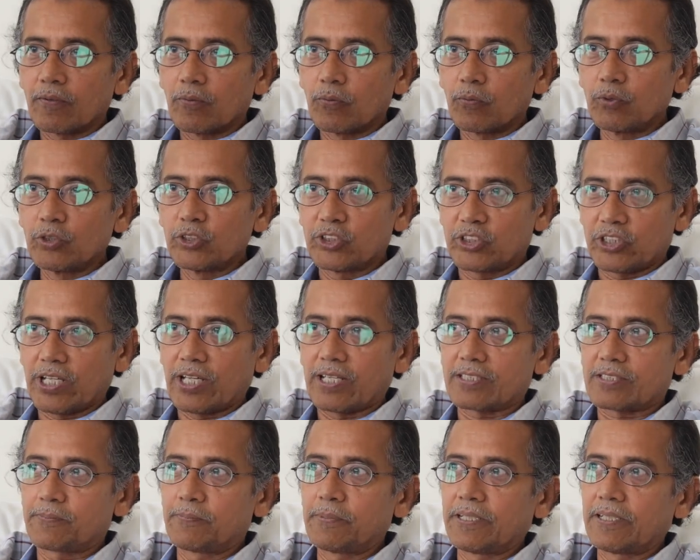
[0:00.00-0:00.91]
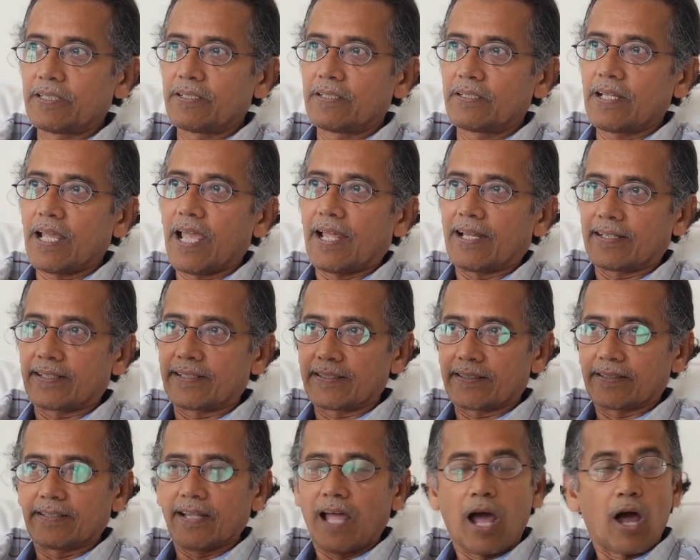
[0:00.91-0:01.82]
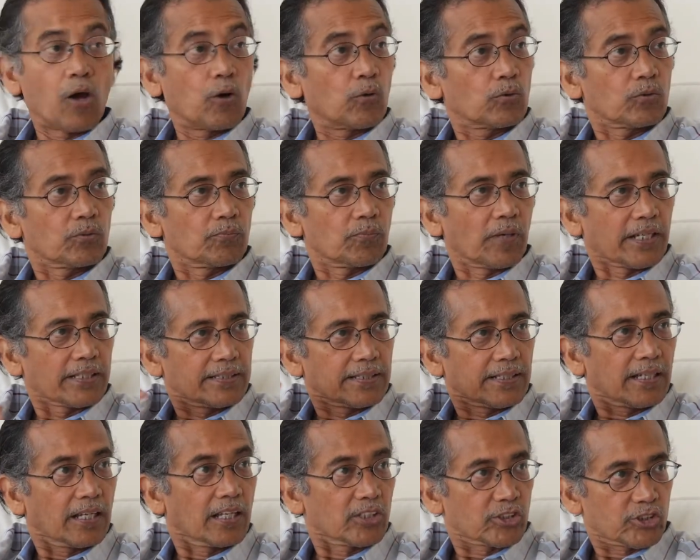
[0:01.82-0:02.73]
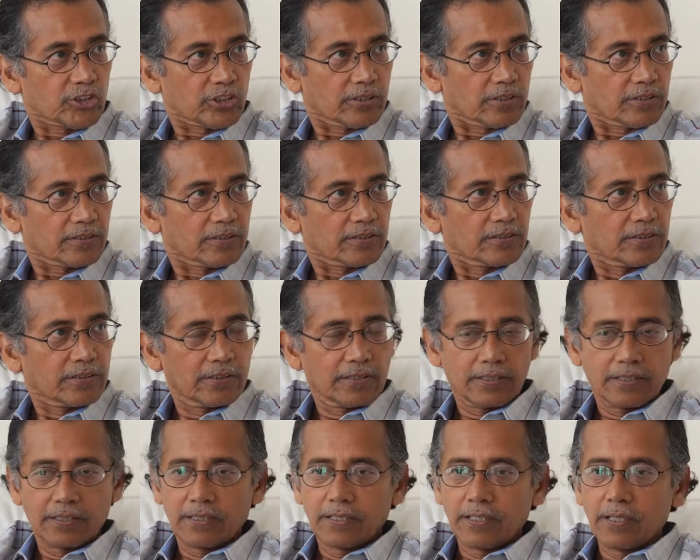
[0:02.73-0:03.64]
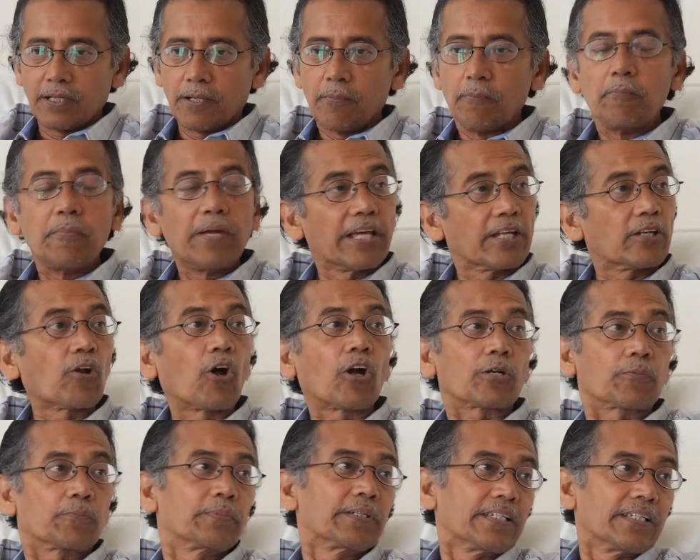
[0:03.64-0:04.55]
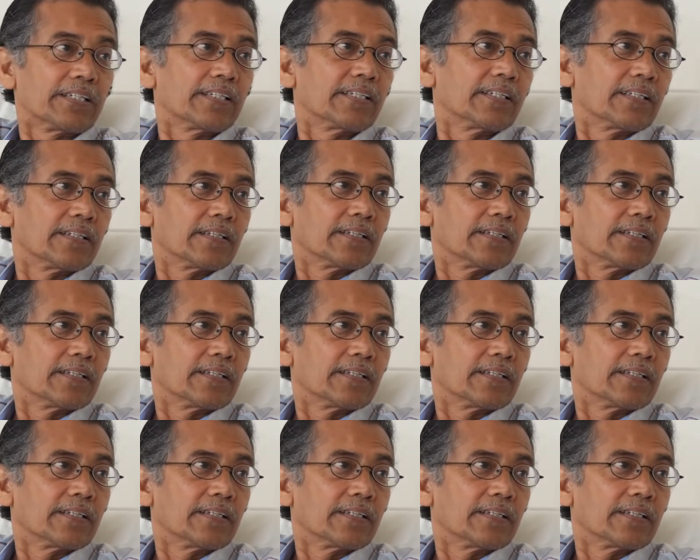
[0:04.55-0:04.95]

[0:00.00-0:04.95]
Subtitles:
which has been handed down by the culture, may not be